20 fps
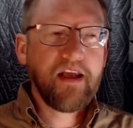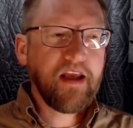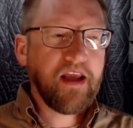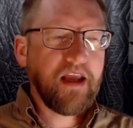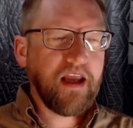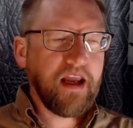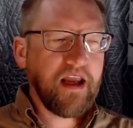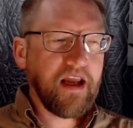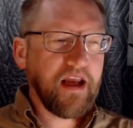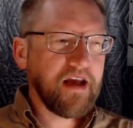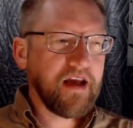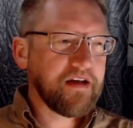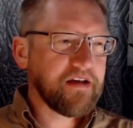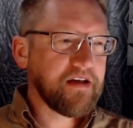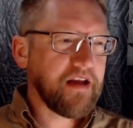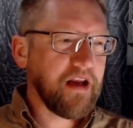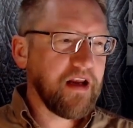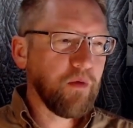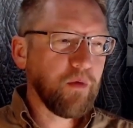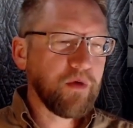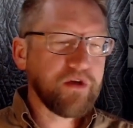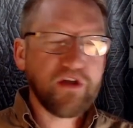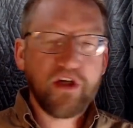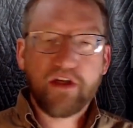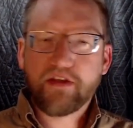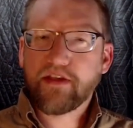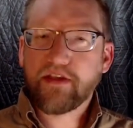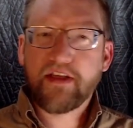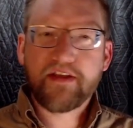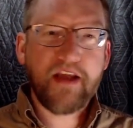And it was
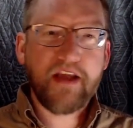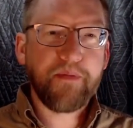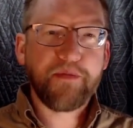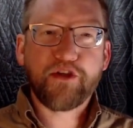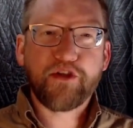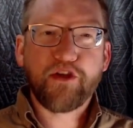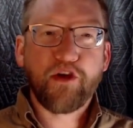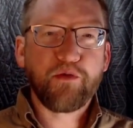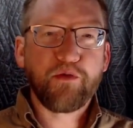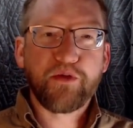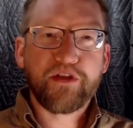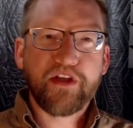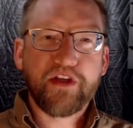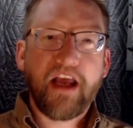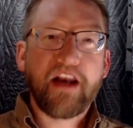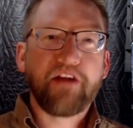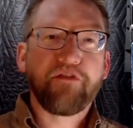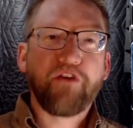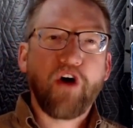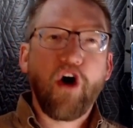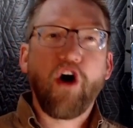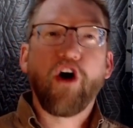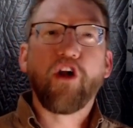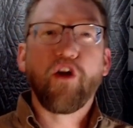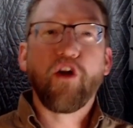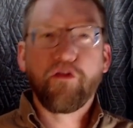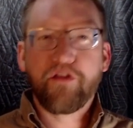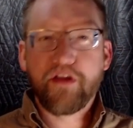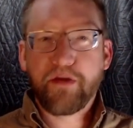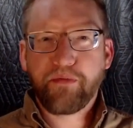just, this episode was kind of all
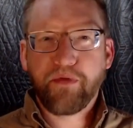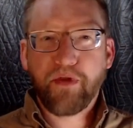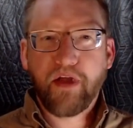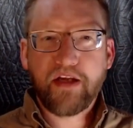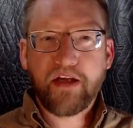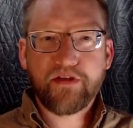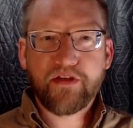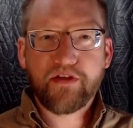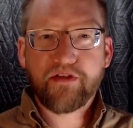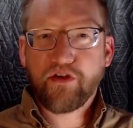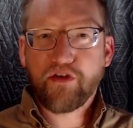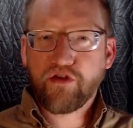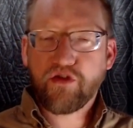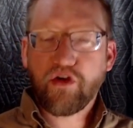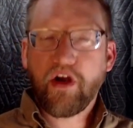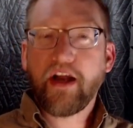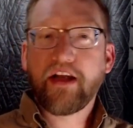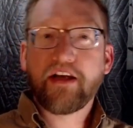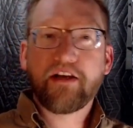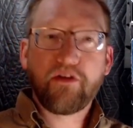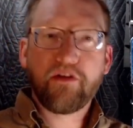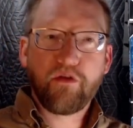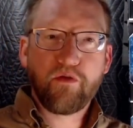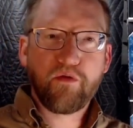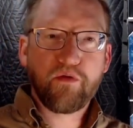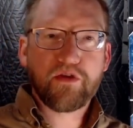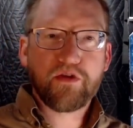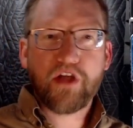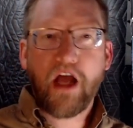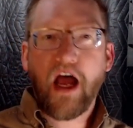over the place as they're trying to
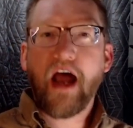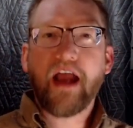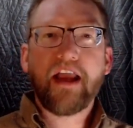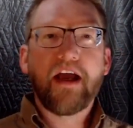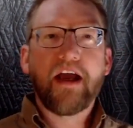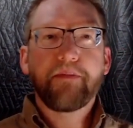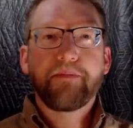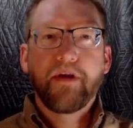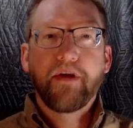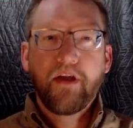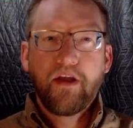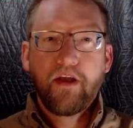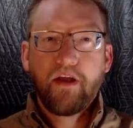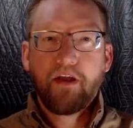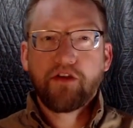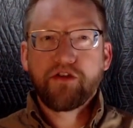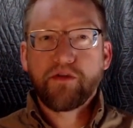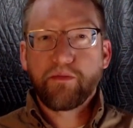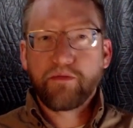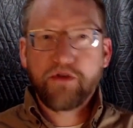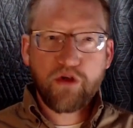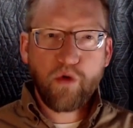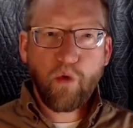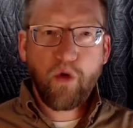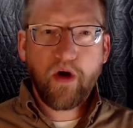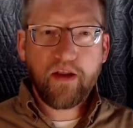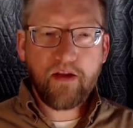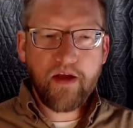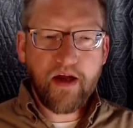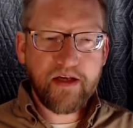tie up some
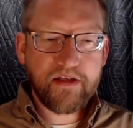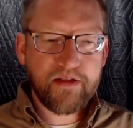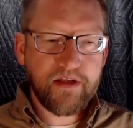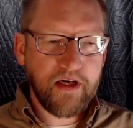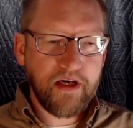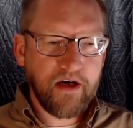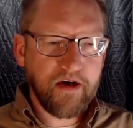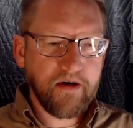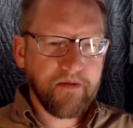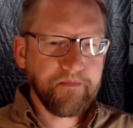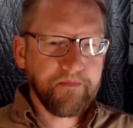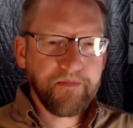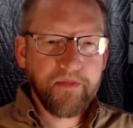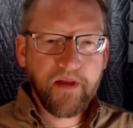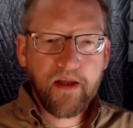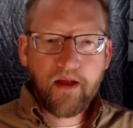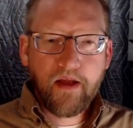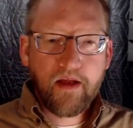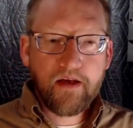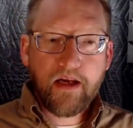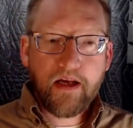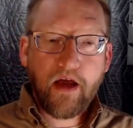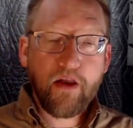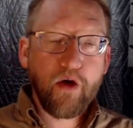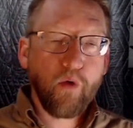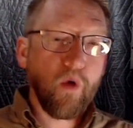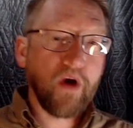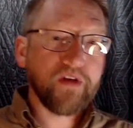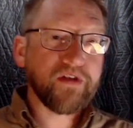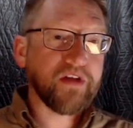storylines here. Now,
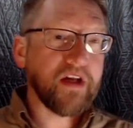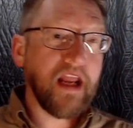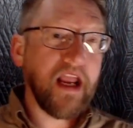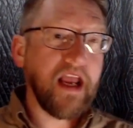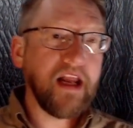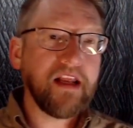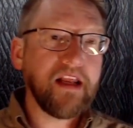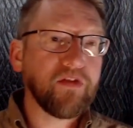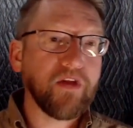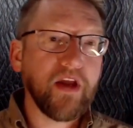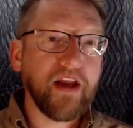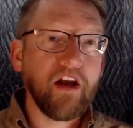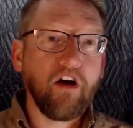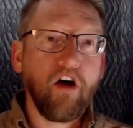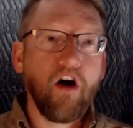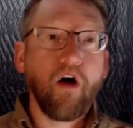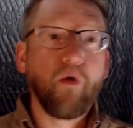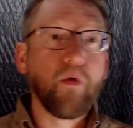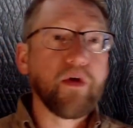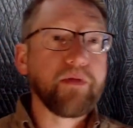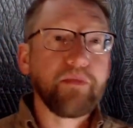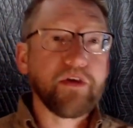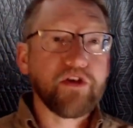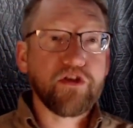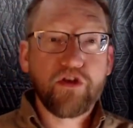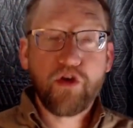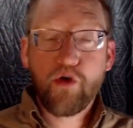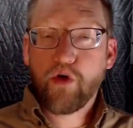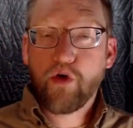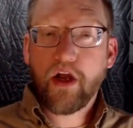there wasn't anything at all with
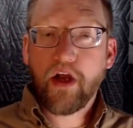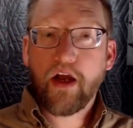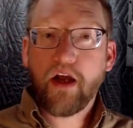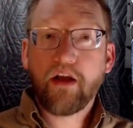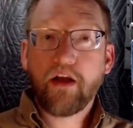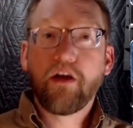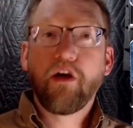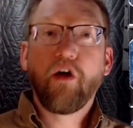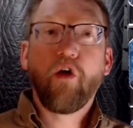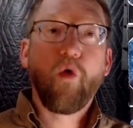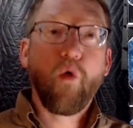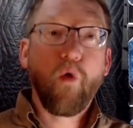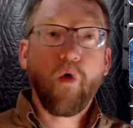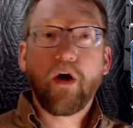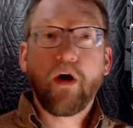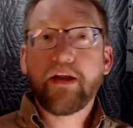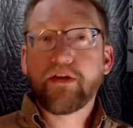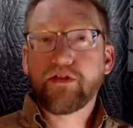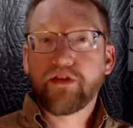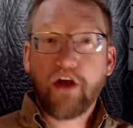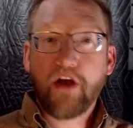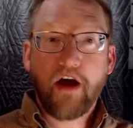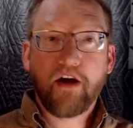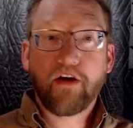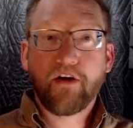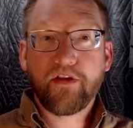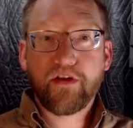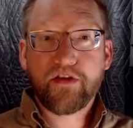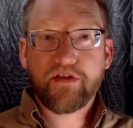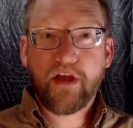Masuka or his
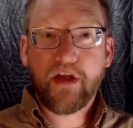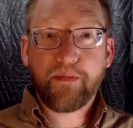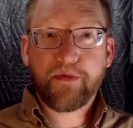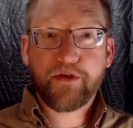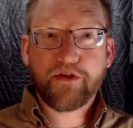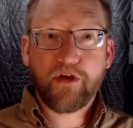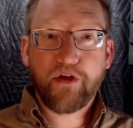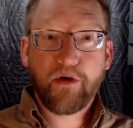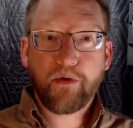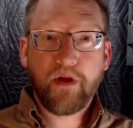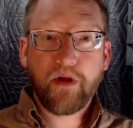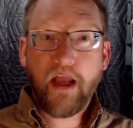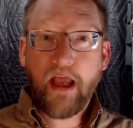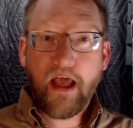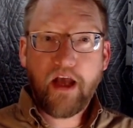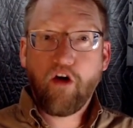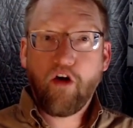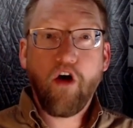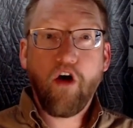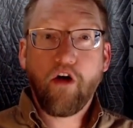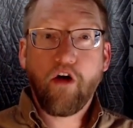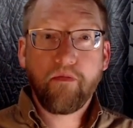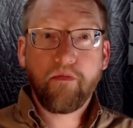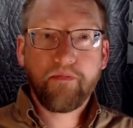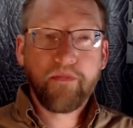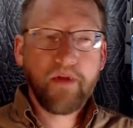daughter in this episode at all.